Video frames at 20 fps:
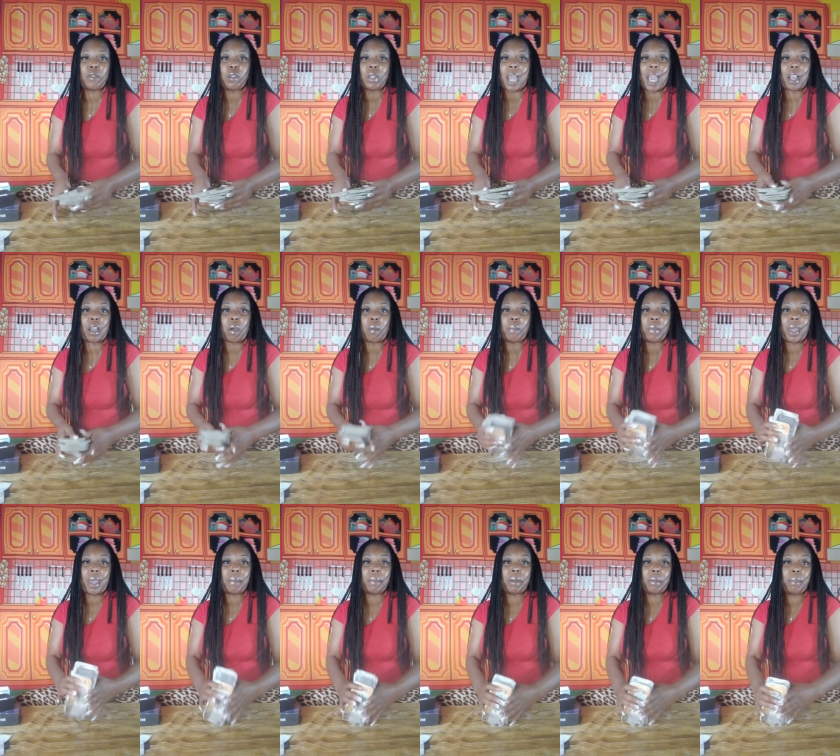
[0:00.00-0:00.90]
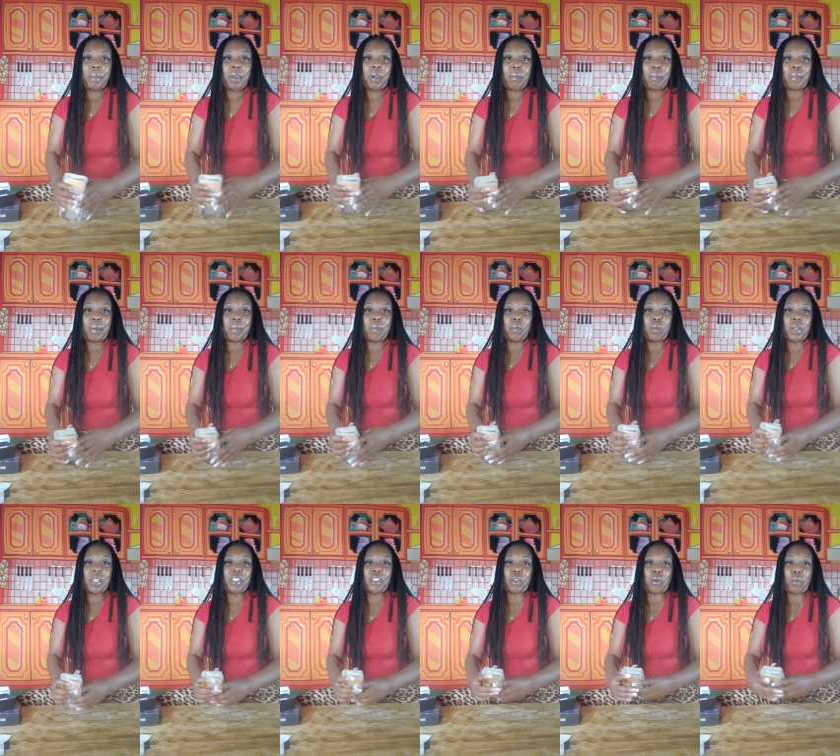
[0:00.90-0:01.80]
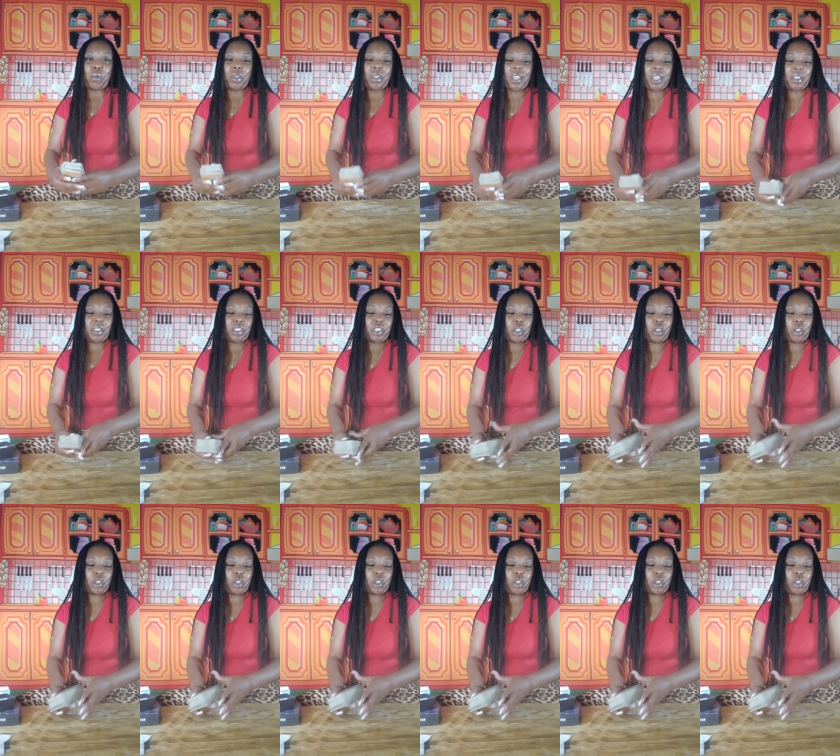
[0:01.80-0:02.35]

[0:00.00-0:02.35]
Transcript: you're not going to be able to build with someone else.